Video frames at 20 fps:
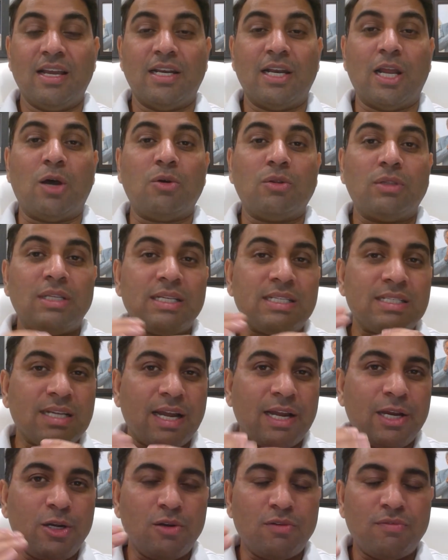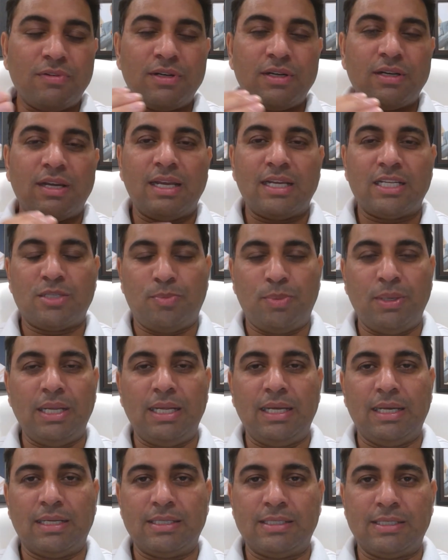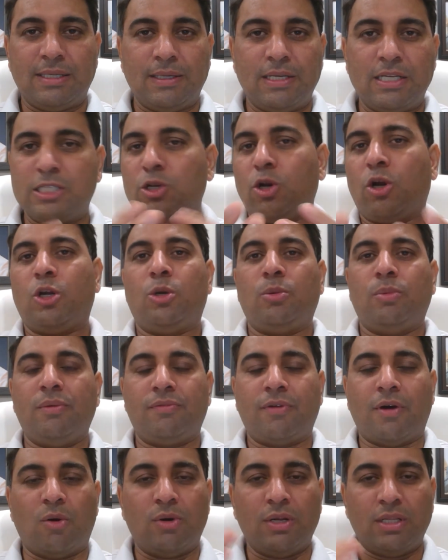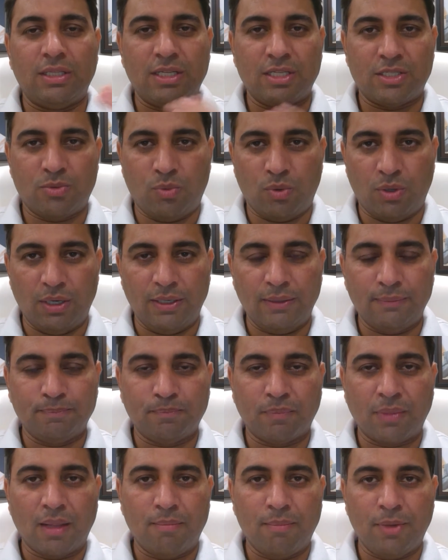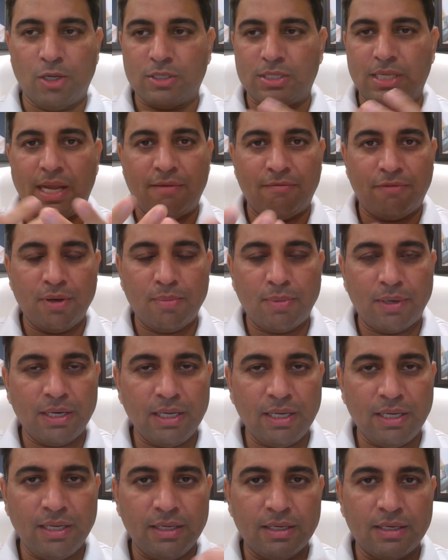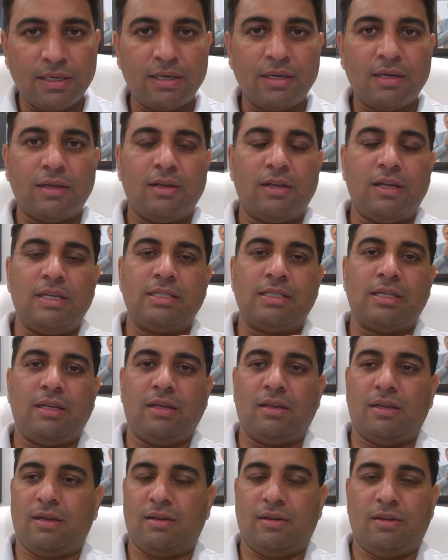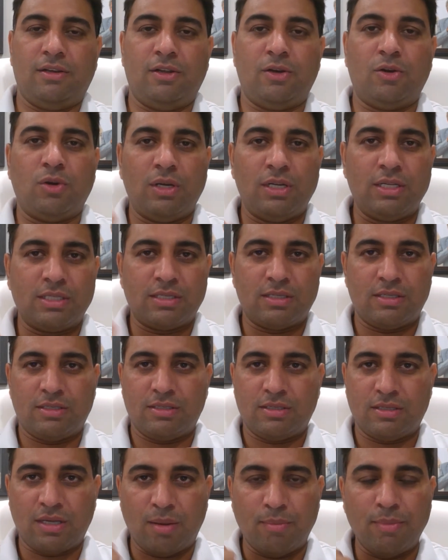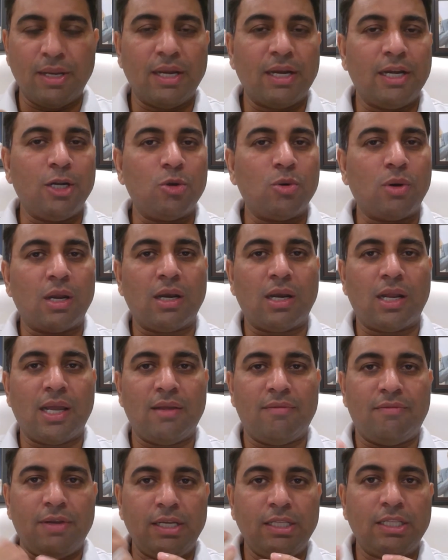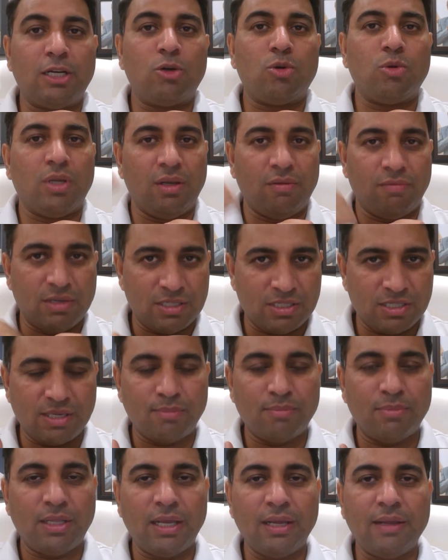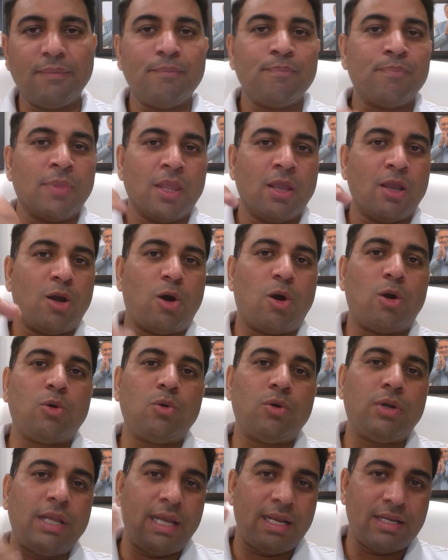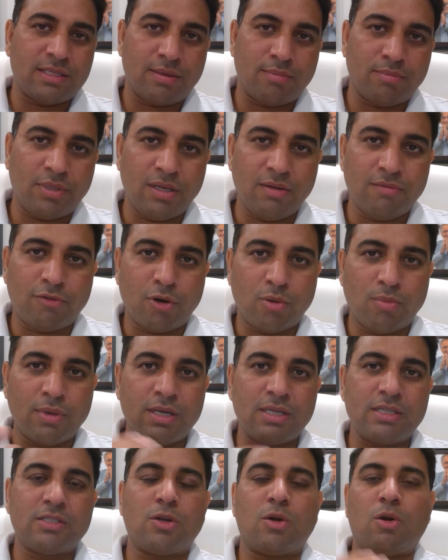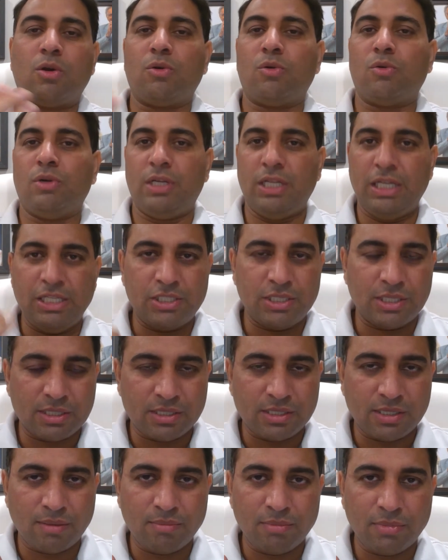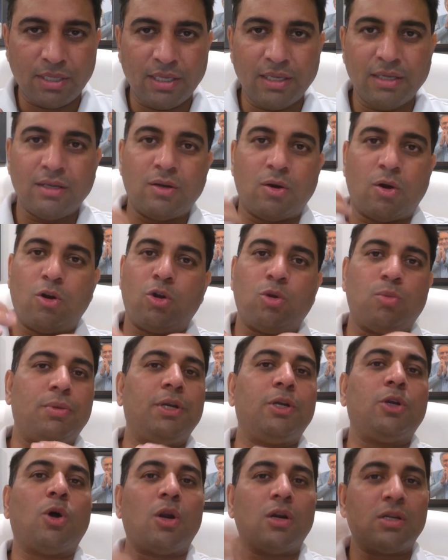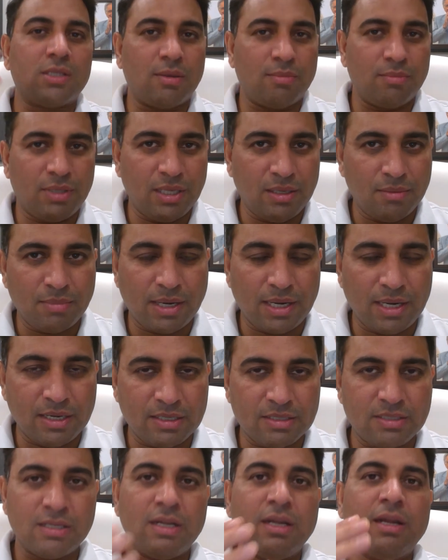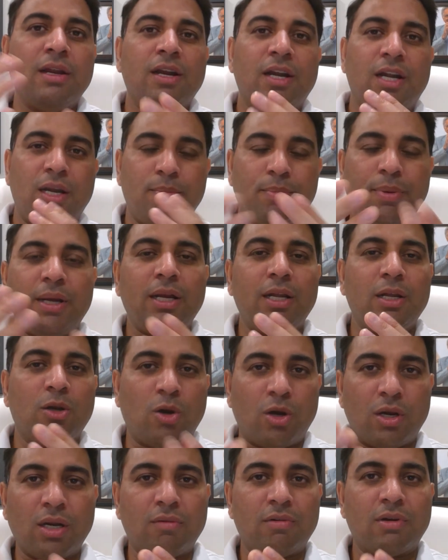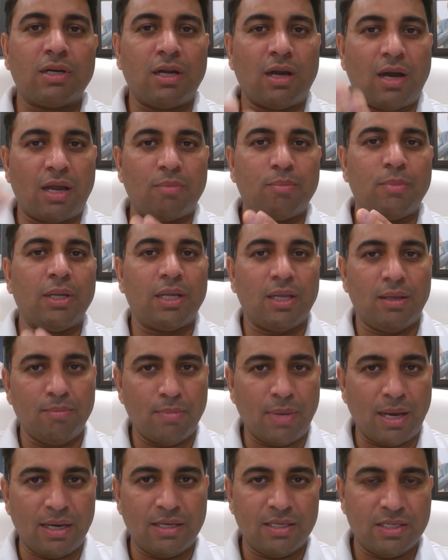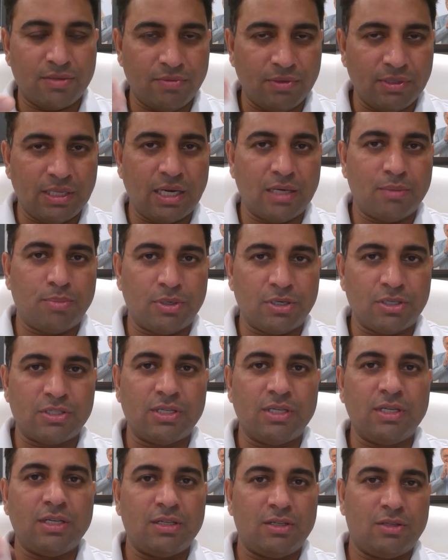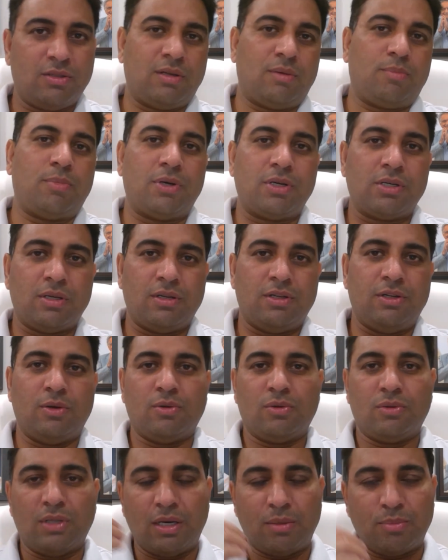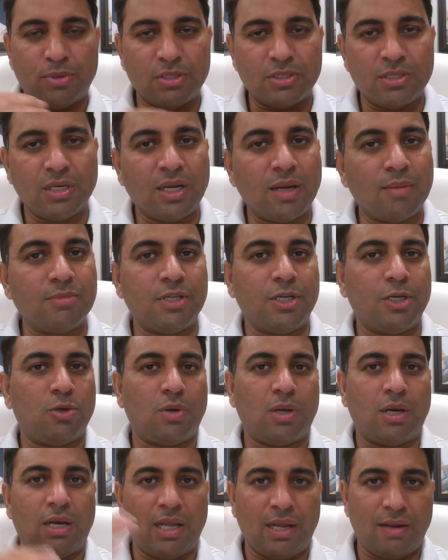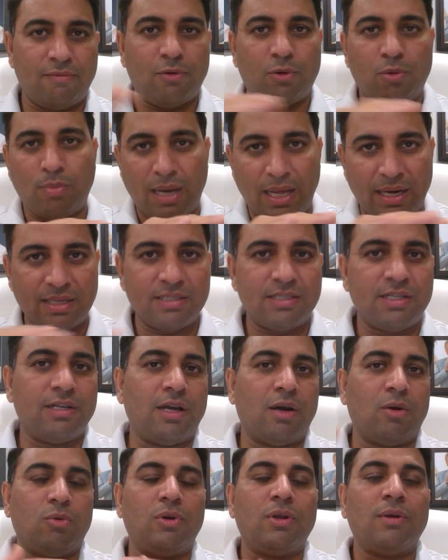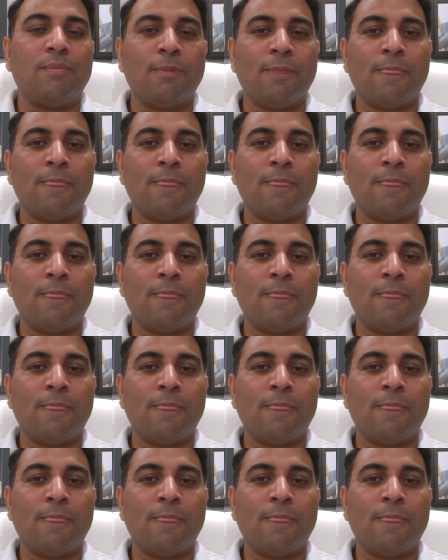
Now, this kind of experience is not to be found in this world, because everybody here is coming into our life either to give us something, or to take something from us, or to teach us something, or to be taught something by us, depending on our karmic imbalance with that person. That person comes into our life to balance it out.